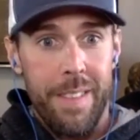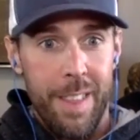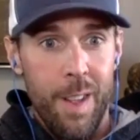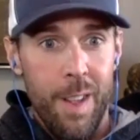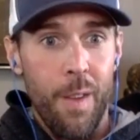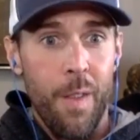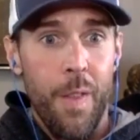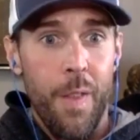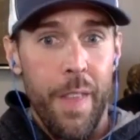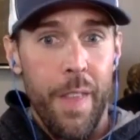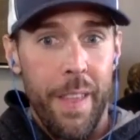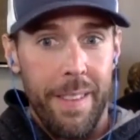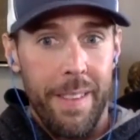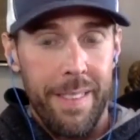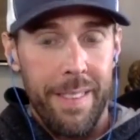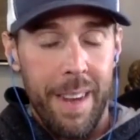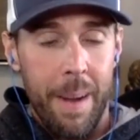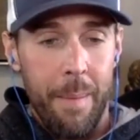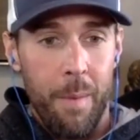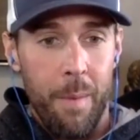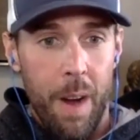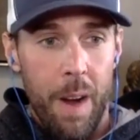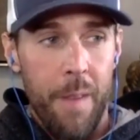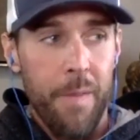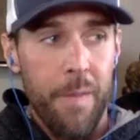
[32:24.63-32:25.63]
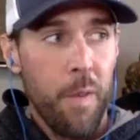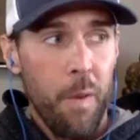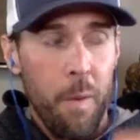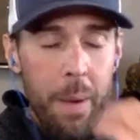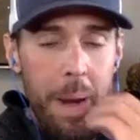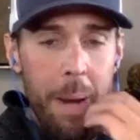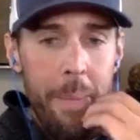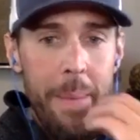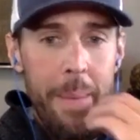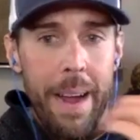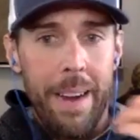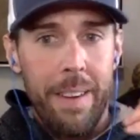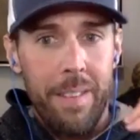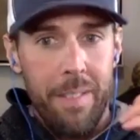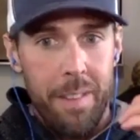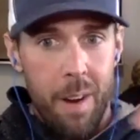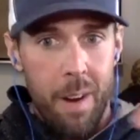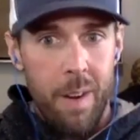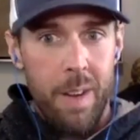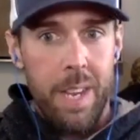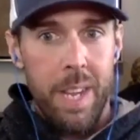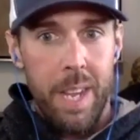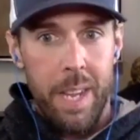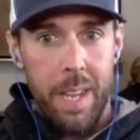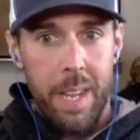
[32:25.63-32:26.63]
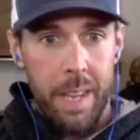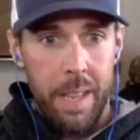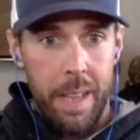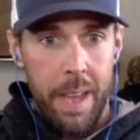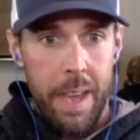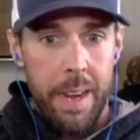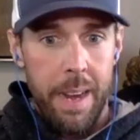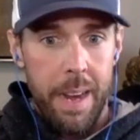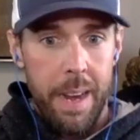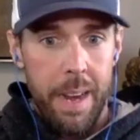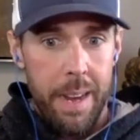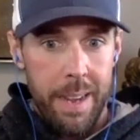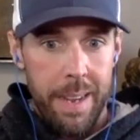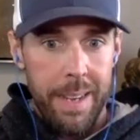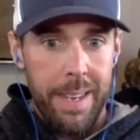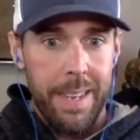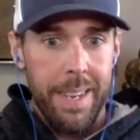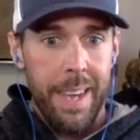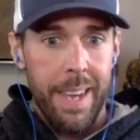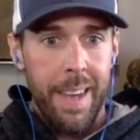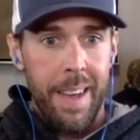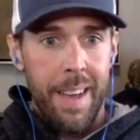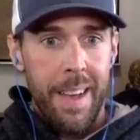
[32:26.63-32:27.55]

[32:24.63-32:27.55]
you know, the things that I'm grateful for, but I'm actually articulating it.